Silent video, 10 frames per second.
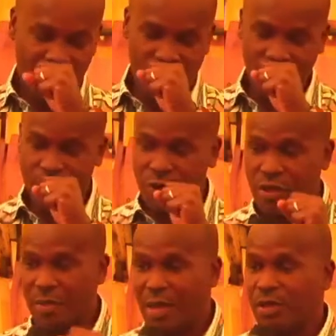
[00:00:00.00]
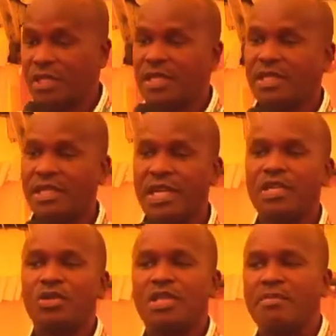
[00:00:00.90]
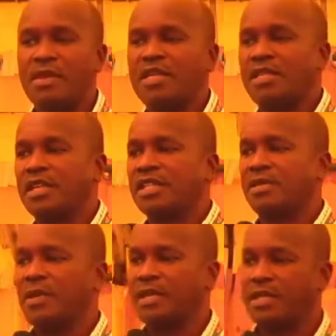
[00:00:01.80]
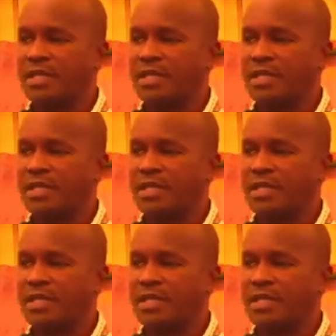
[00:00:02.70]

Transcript: You know, the Bible says that angels are ministering spirits